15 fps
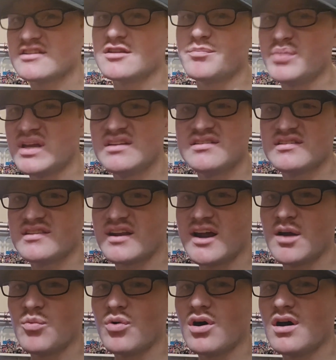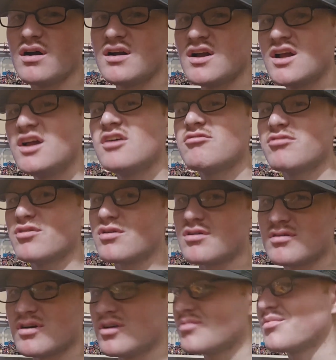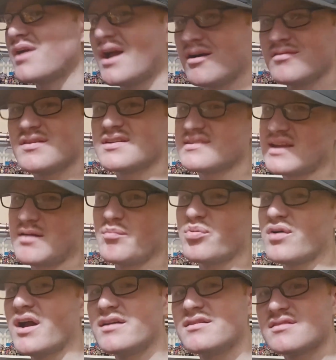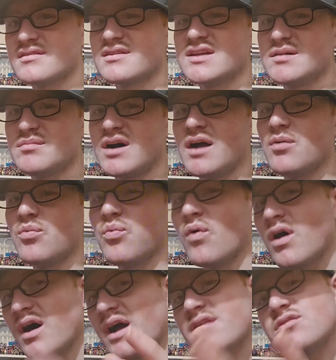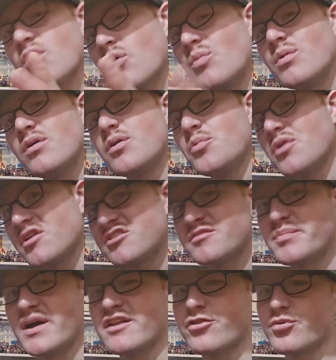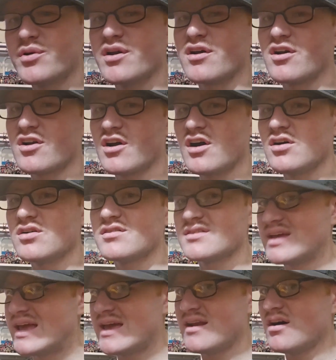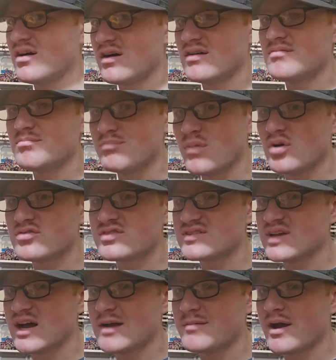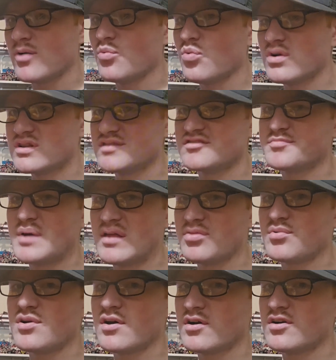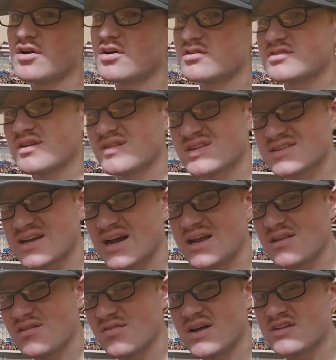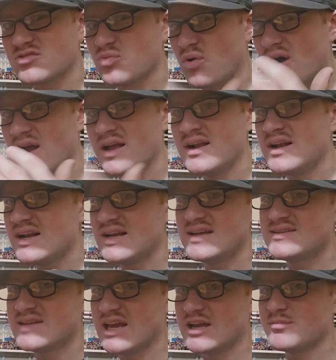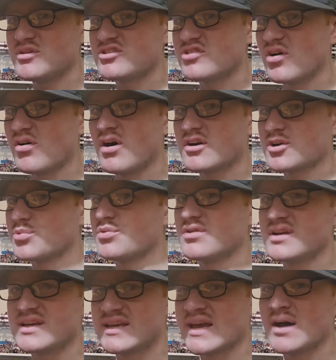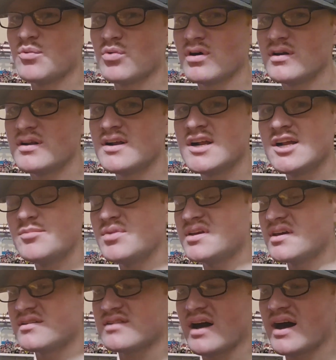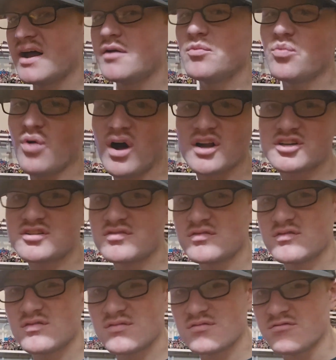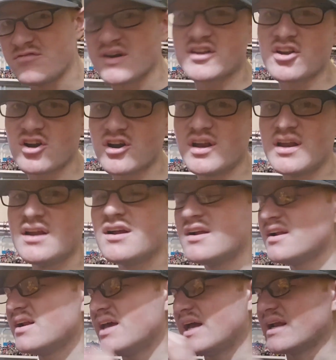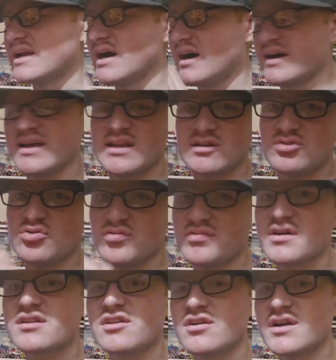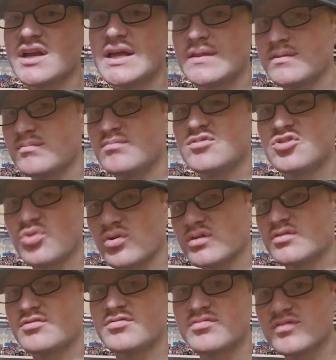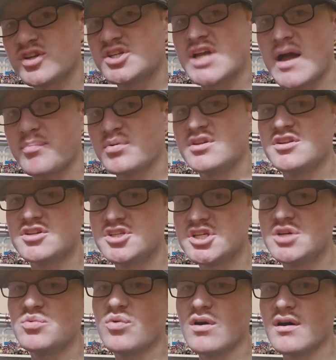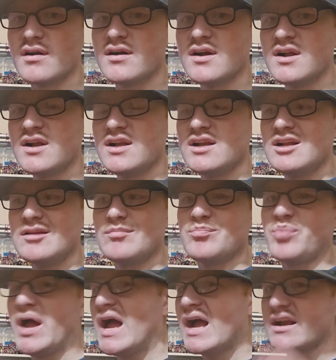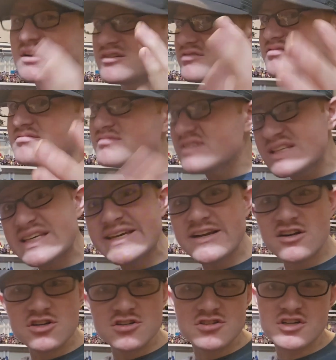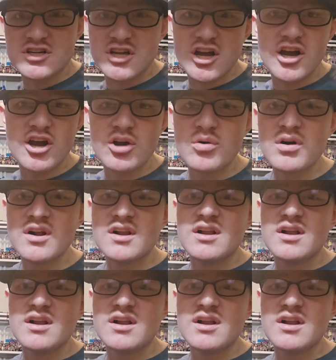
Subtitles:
the pieces that I want for around the same price as him. I don't really want to spend $300, and most of the time I wouldn't have spent $300 on this guy either. That's why it's taken me so long to really get one, because I watched Victory and got into Victory and sort of the Japanese G1 back years ago.